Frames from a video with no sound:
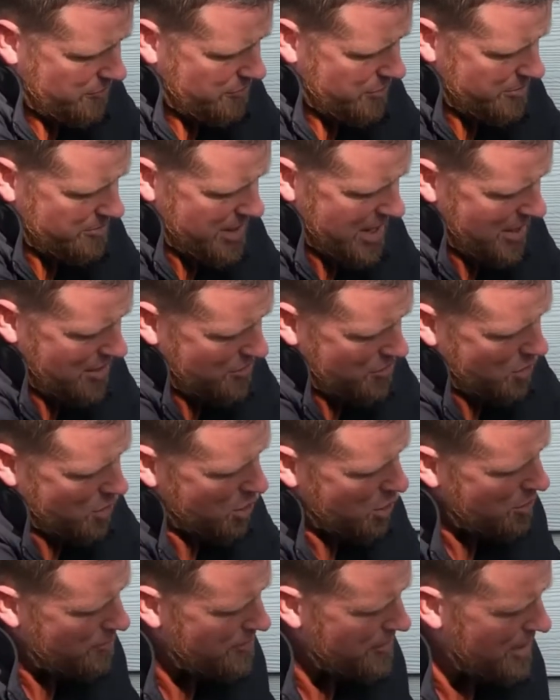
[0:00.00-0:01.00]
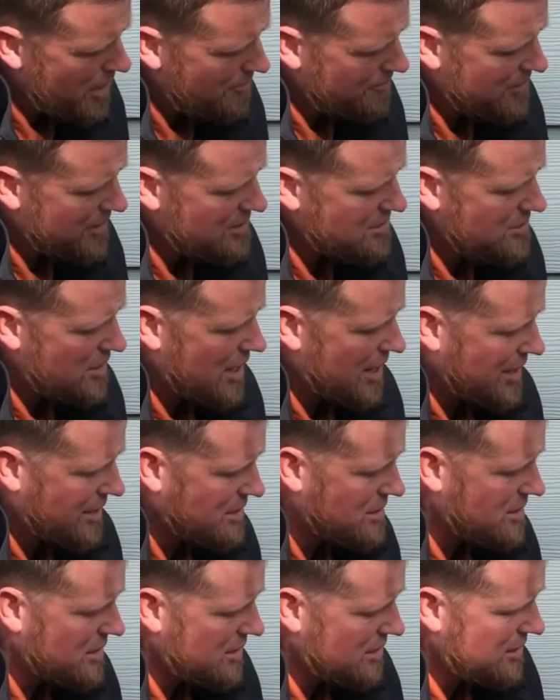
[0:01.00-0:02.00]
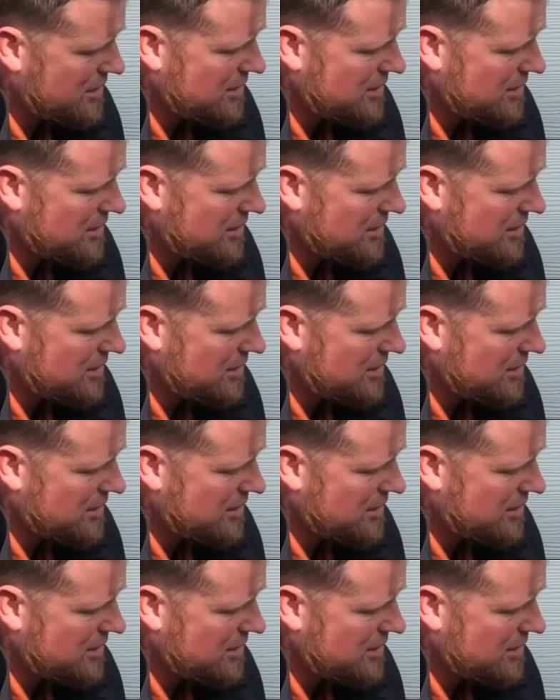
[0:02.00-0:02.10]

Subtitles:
From now, open up these lines.